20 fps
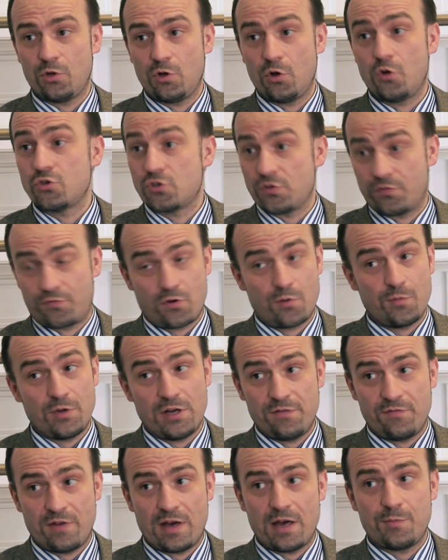Also from an
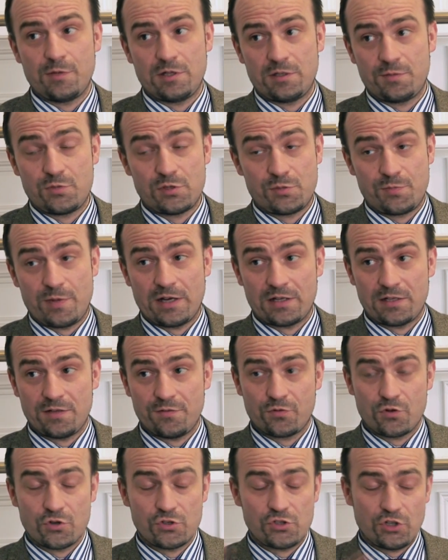environmental perspective,
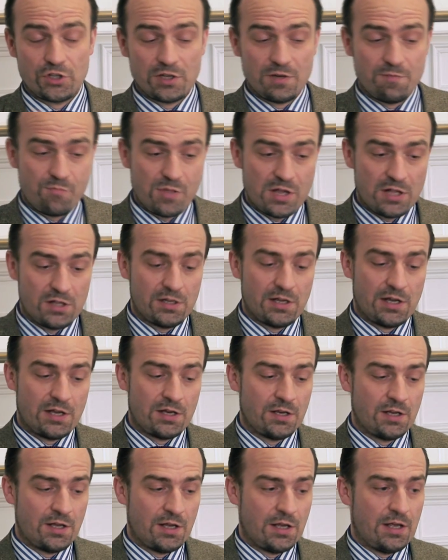because you can build
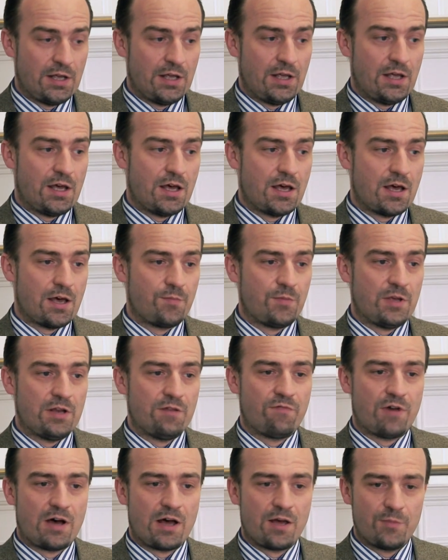in
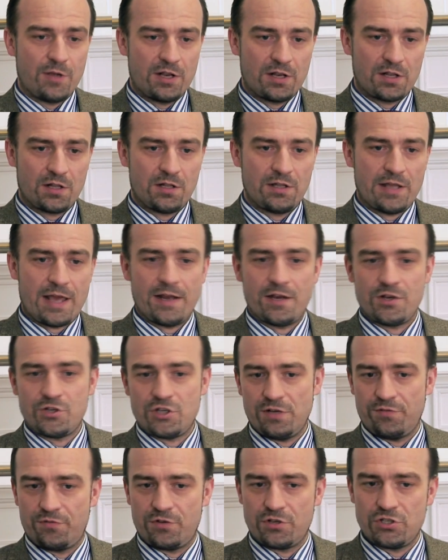environmental
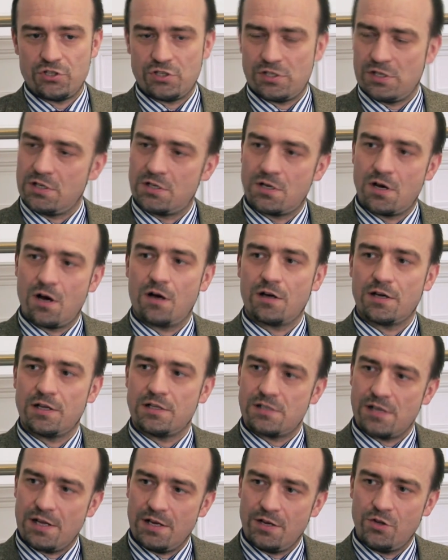energy efficiency
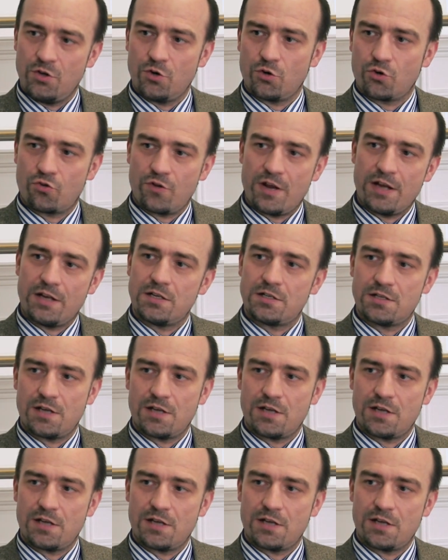targets in your credit